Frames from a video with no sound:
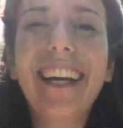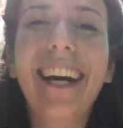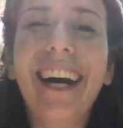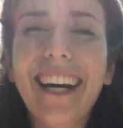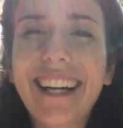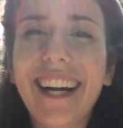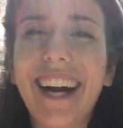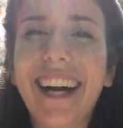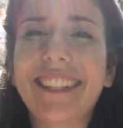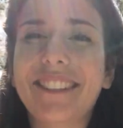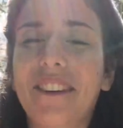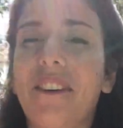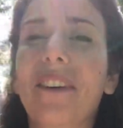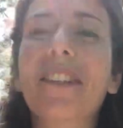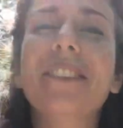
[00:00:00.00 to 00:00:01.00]
hi guys.
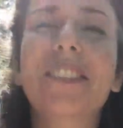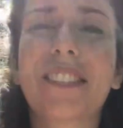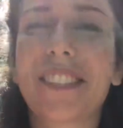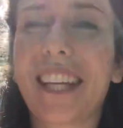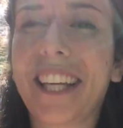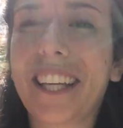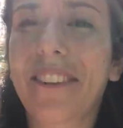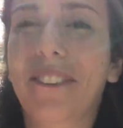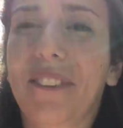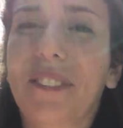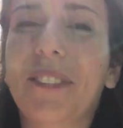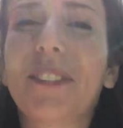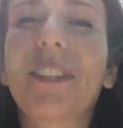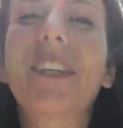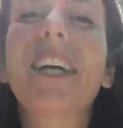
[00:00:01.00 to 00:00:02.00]
Oh, just checking if it
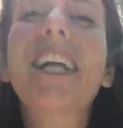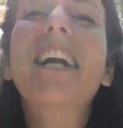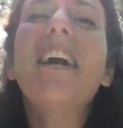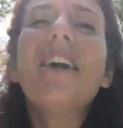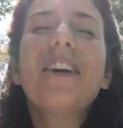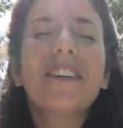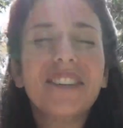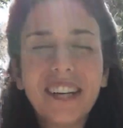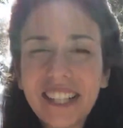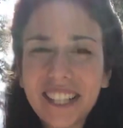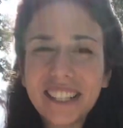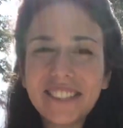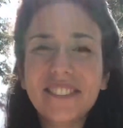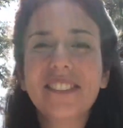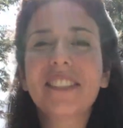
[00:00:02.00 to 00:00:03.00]
was recording.
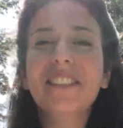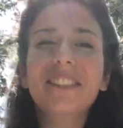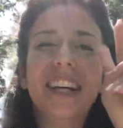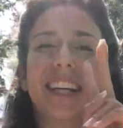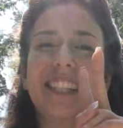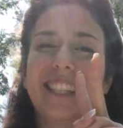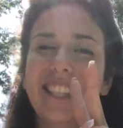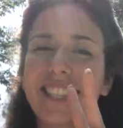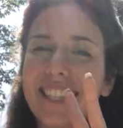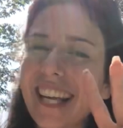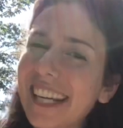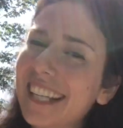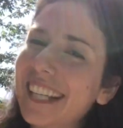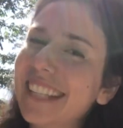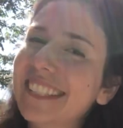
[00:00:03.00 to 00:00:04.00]
Welcome to my
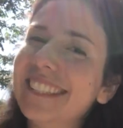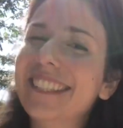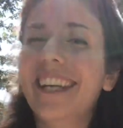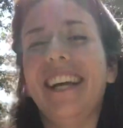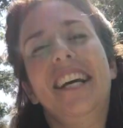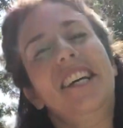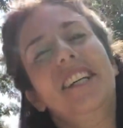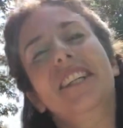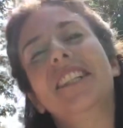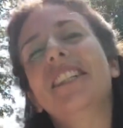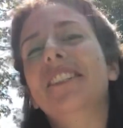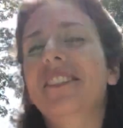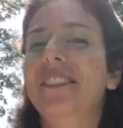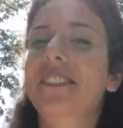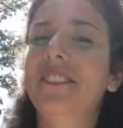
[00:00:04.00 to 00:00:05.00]
second
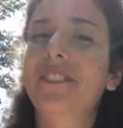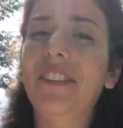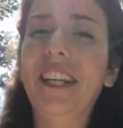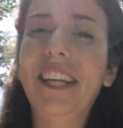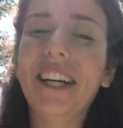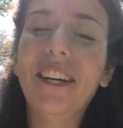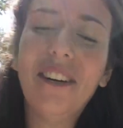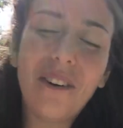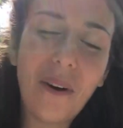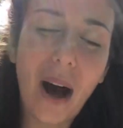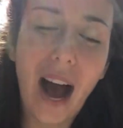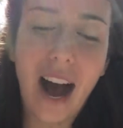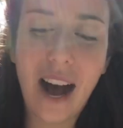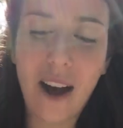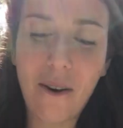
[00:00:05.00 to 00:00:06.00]
YouTube video.
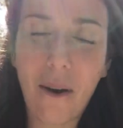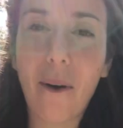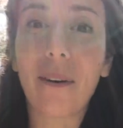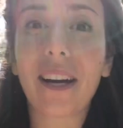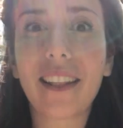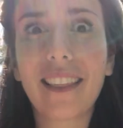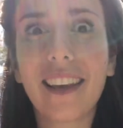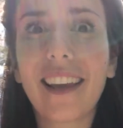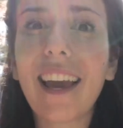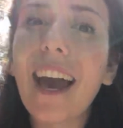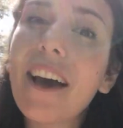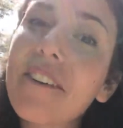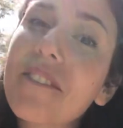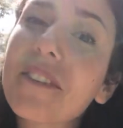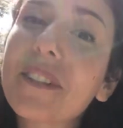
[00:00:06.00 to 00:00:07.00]
I want to thank
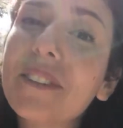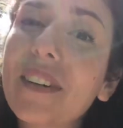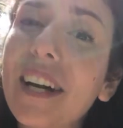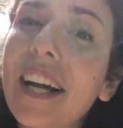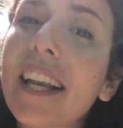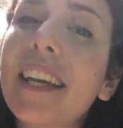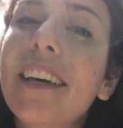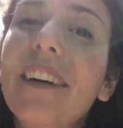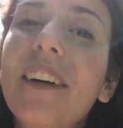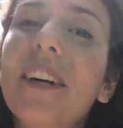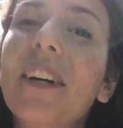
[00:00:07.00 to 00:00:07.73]
everyone